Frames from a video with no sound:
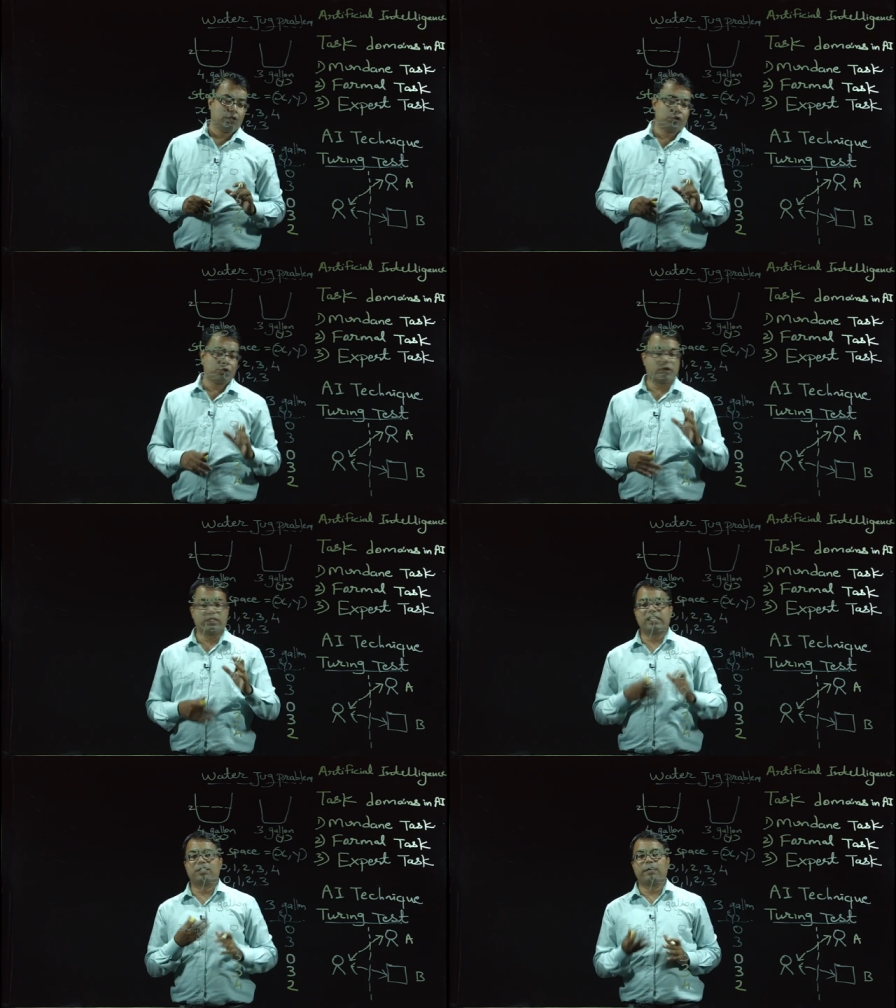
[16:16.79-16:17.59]
So, our
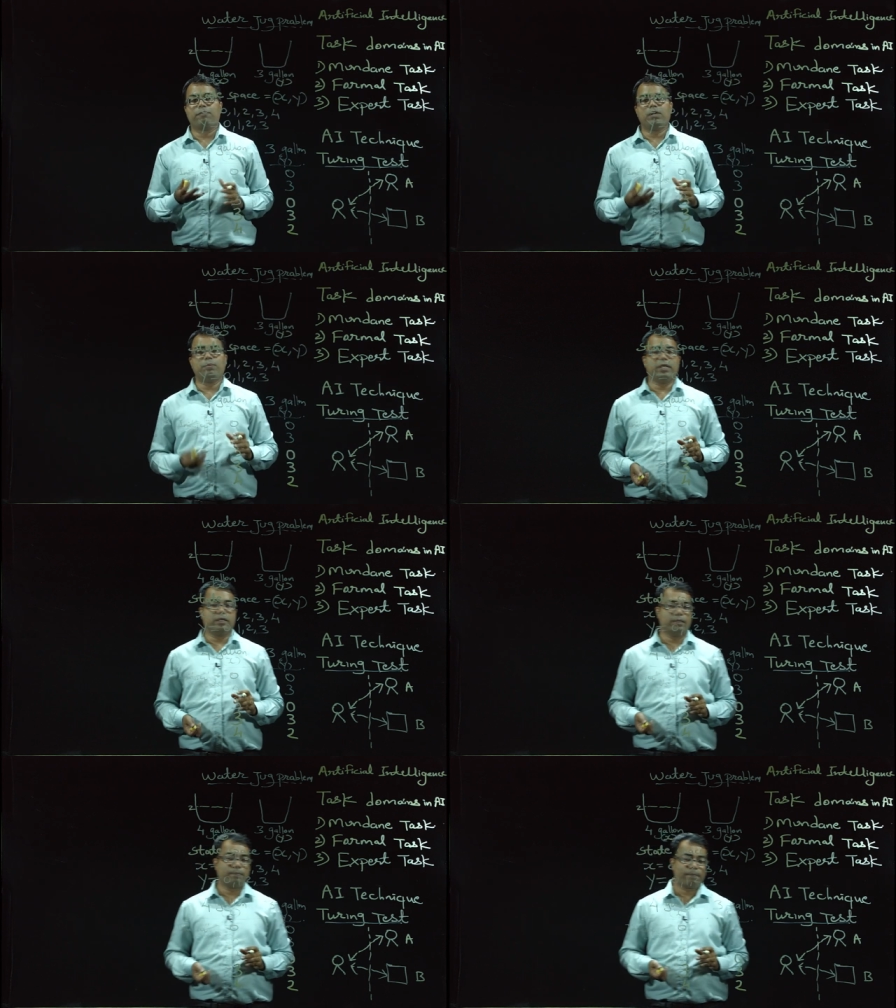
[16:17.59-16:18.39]
next step will
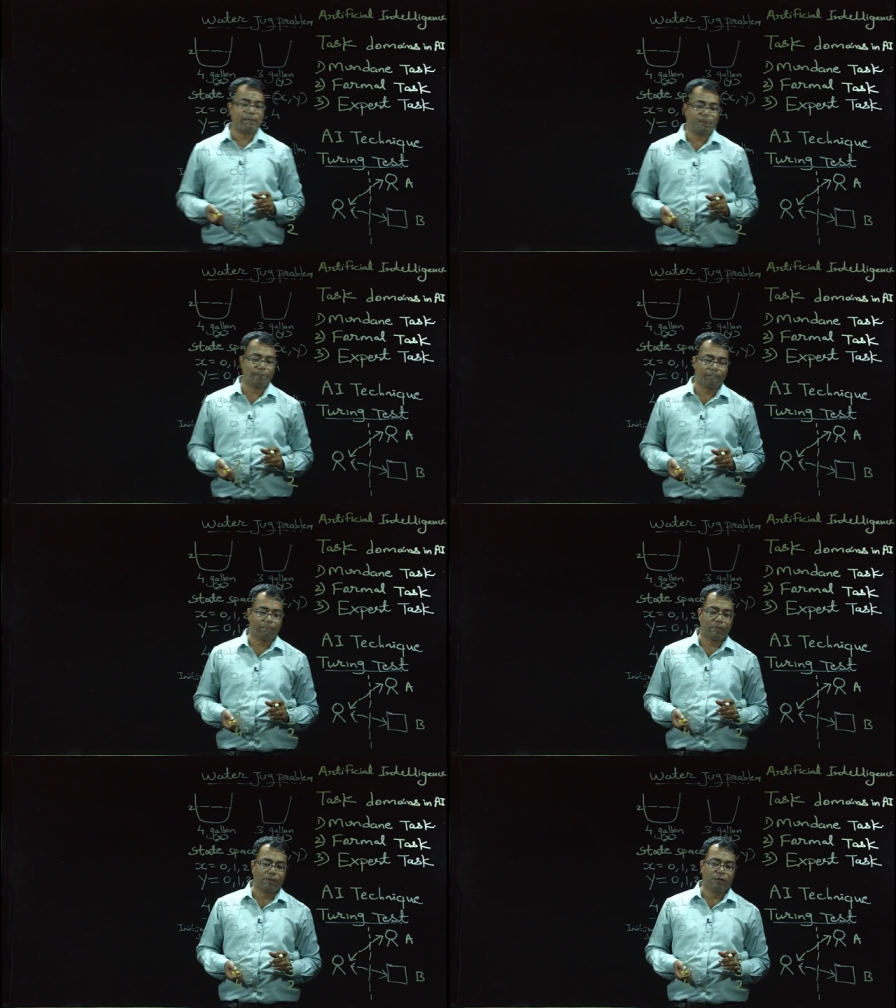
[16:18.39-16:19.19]
be
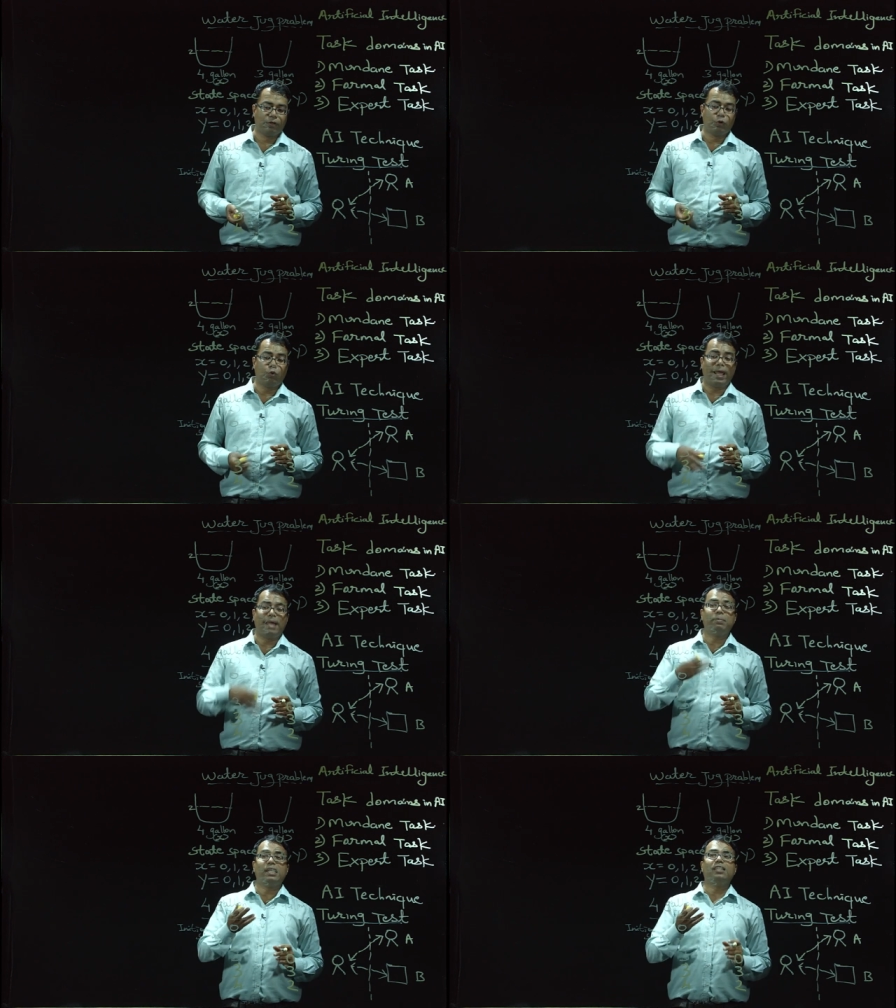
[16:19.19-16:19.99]
to
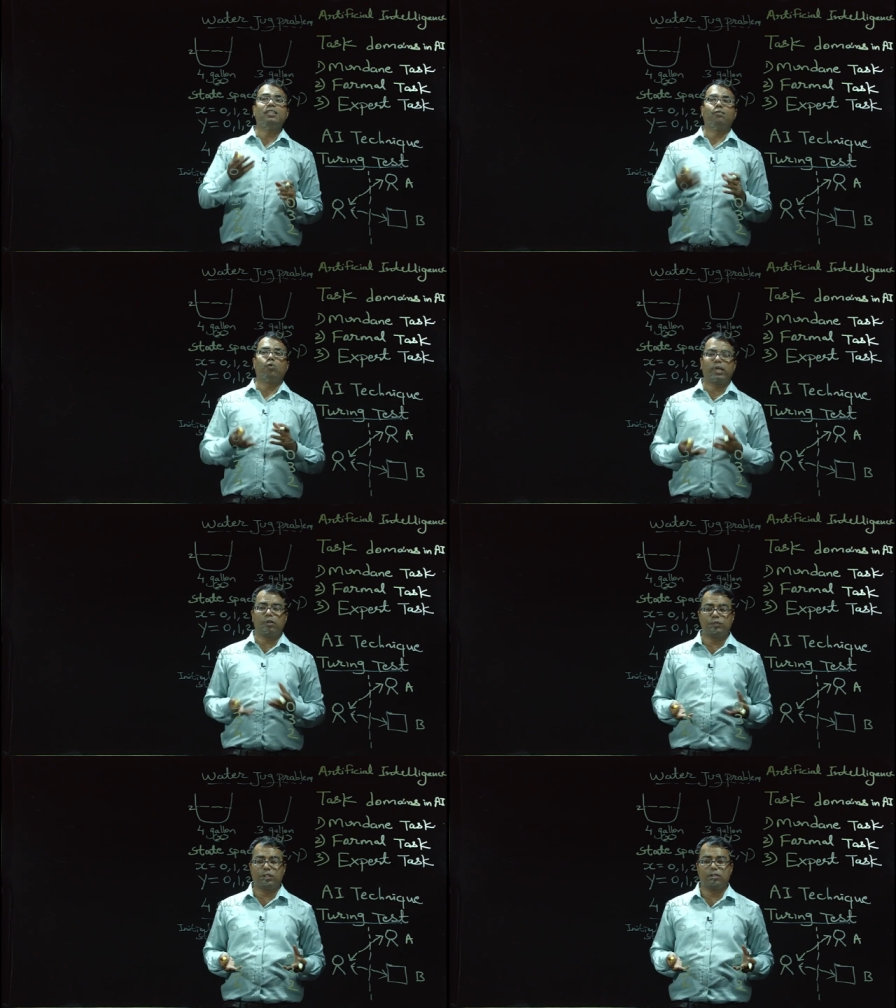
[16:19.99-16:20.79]
empty this 4
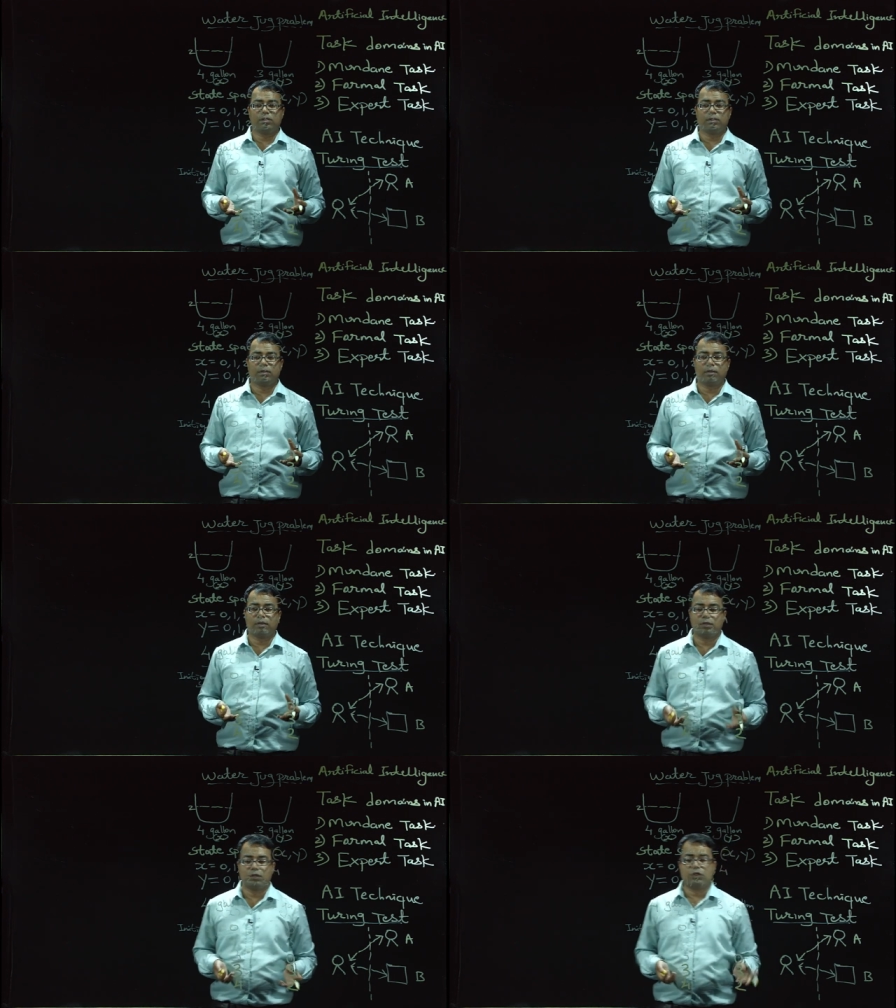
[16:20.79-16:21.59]
gallon jug.
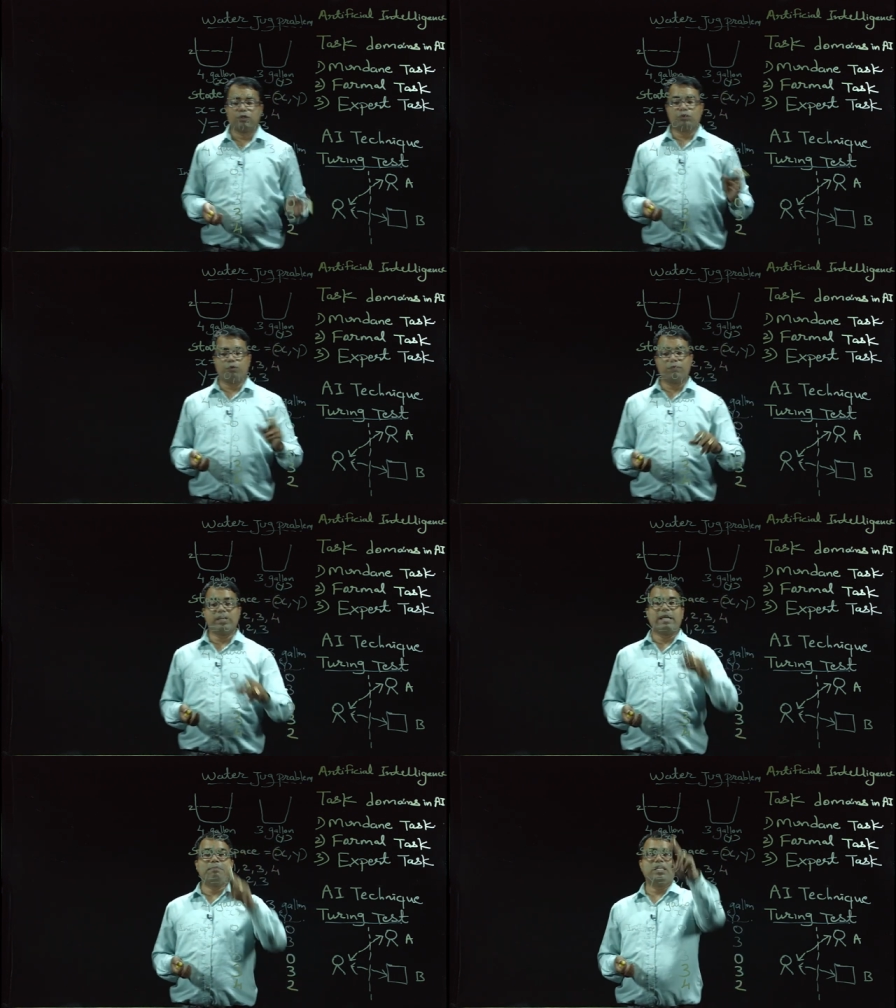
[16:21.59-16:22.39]
So, we
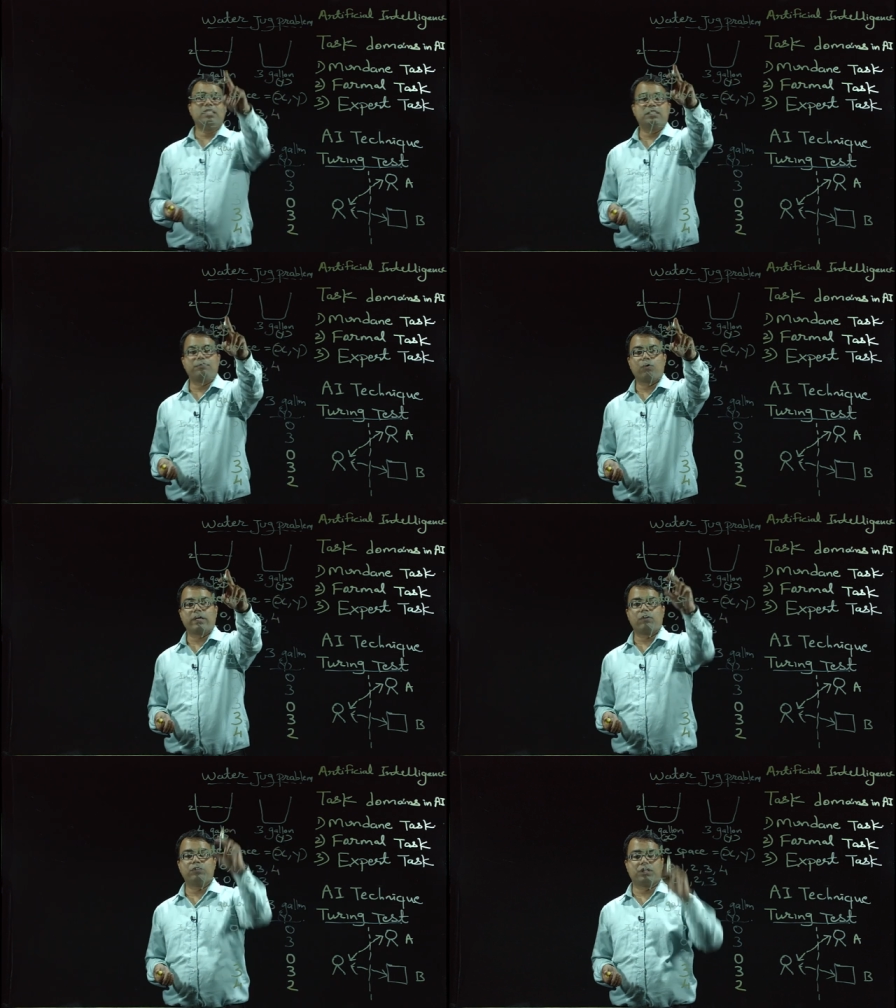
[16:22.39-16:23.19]
will empty this 4
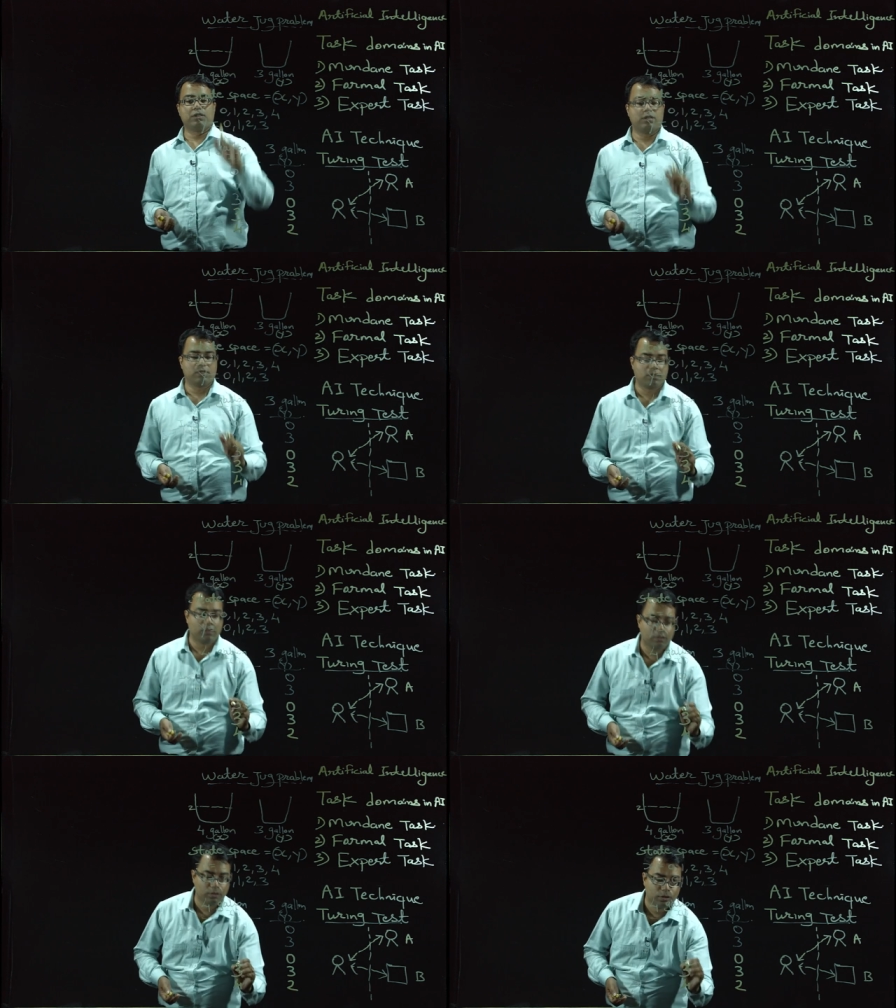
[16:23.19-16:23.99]
gallon jug.
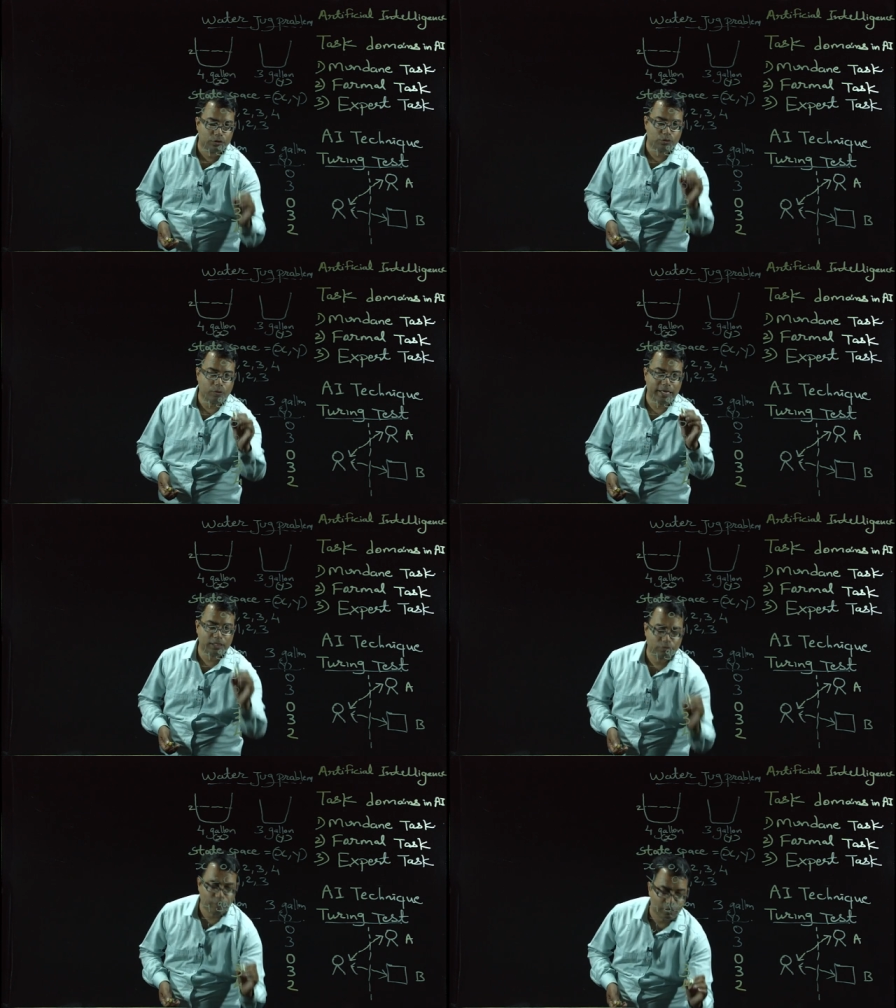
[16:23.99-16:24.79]
So,
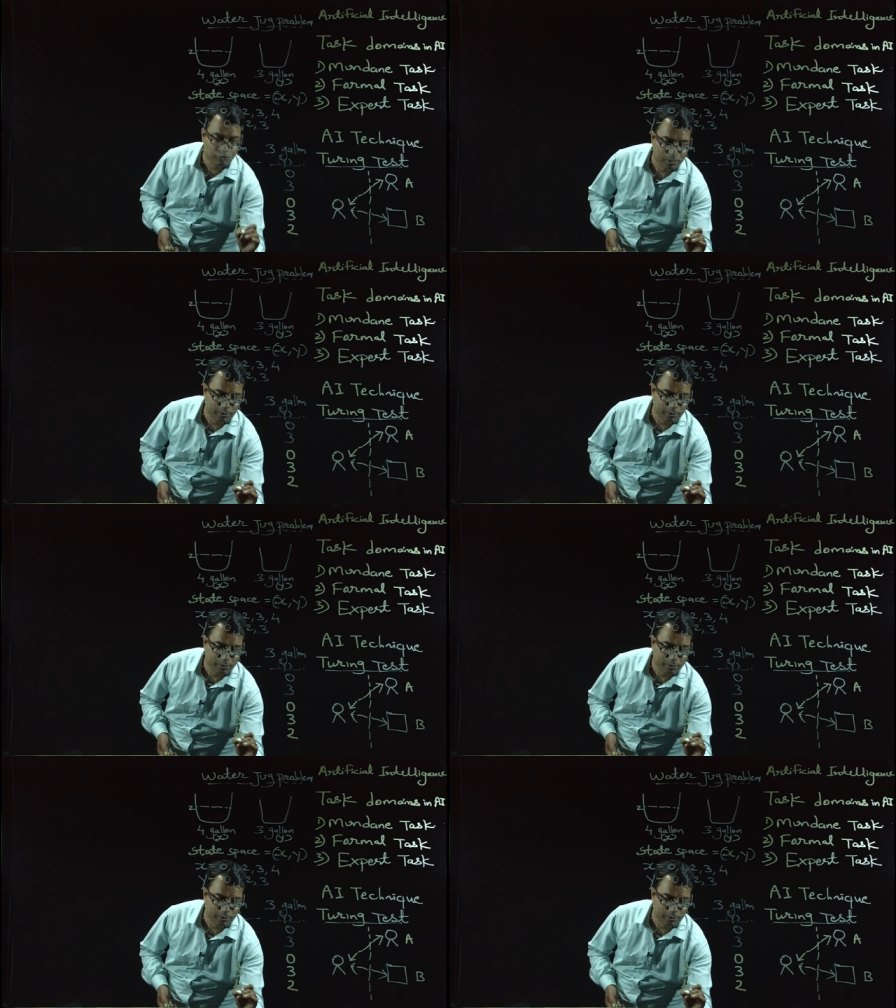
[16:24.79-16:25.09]
x value will